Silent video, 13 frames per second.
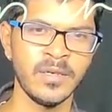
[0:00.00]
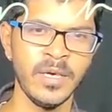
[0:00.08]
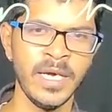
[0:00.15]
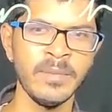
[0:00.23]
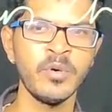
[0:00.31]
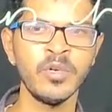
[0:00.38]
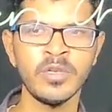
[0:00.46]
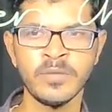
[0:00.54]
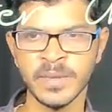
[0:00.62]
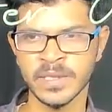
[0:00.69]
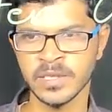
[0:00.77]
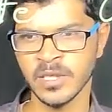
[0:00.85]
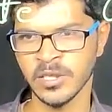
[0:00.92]
A bone
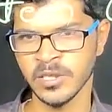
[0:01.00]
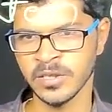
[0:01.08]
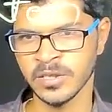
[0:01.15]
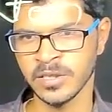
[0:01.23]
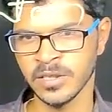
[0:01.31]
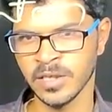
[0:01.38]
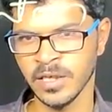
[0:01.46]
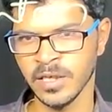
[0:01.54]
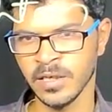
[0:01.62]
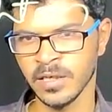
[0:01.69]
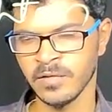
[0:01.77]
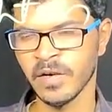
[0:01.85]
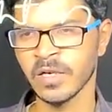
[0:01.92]
specialist.
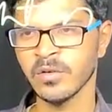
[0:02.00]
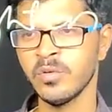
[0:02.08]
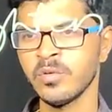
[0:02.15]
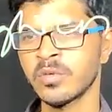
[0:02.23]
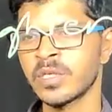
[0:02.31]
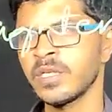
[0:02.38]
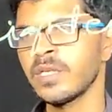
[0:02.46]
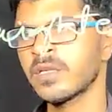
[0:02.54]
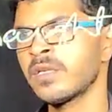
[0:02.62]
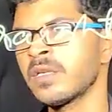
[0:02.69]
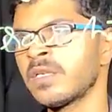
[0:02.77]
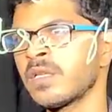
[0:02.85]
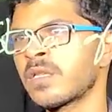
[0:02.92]
One who treats
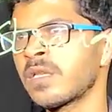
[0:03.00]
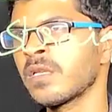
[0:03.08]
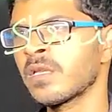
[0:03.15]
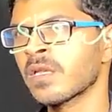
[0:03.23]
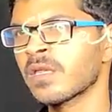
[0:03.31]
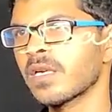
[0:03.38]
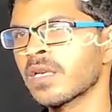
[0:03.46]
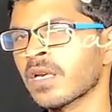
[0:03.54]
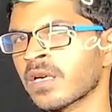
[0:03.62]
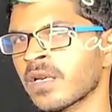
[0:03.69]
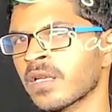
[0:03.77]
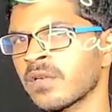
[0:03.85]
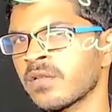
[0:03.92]
the diseases that are
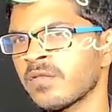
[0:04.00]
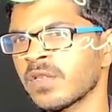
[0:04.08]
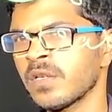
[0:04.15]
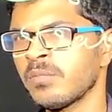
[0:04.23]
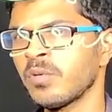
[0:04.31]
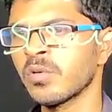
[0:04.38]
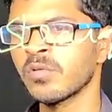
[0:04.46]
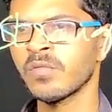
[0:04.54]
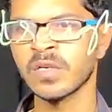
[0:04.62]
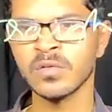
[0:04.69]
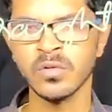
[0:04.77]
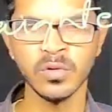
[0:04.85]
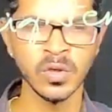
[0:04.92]
concerned with the bone,
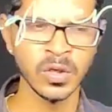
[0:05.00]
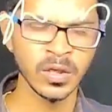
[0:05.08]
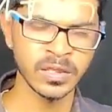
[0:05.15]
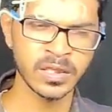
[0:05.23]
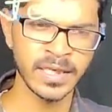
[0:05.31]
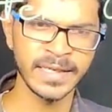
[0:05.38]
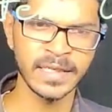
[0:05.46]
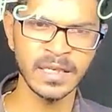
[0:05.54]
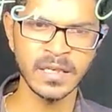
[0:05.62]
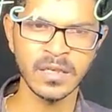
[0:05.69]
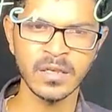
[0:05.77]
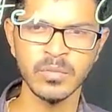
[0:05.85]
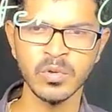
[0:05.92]
one who straightens
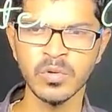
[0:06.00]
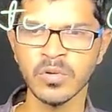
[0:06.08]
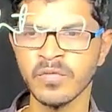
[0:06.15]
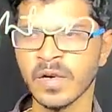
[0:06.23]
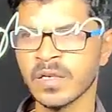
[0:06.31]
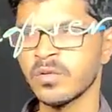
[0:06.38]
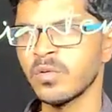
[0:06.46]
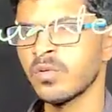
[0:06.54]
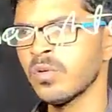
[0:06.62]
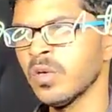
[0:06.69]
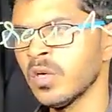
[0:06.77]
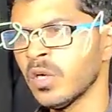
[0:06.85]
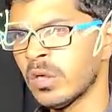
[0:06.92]
the bones, one who,
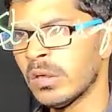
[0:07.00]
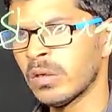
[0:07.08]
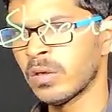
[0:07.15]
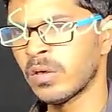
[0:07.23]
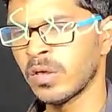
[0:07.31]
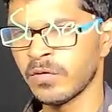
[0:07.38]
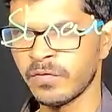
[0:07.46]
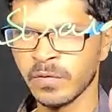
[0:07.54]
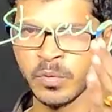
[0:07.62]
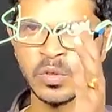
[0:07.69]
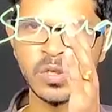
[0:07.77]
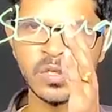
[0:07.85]
if the bone is